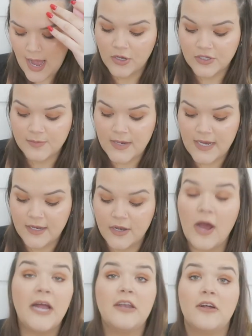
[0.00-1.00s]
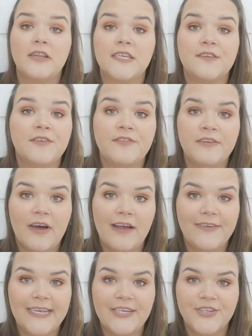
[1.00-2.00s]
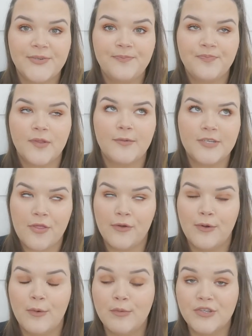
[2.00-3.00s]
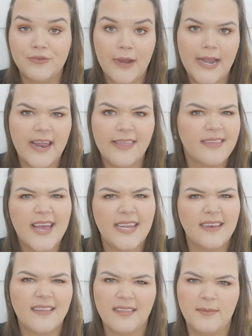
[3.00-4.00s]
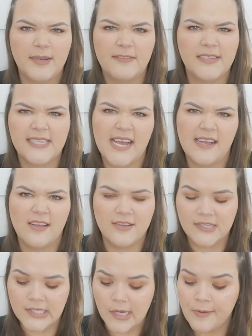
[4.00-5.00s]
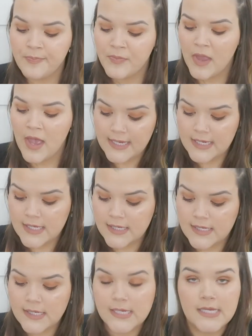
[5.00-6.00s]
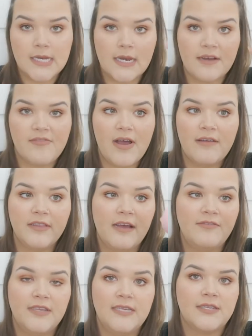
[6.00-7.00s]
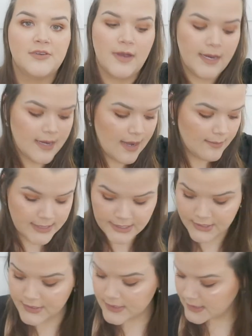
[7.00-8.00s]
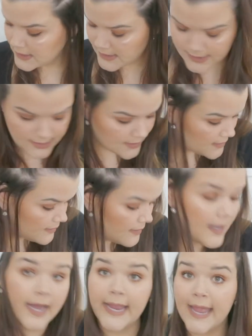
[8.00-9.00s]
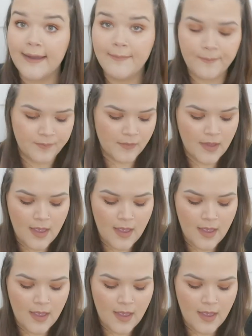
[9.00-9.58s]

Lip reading: cost me $9.55 each, which I thought was great. I think they had a little bit of a sale on. So this $16.95, love this, great, can't wait to use it again.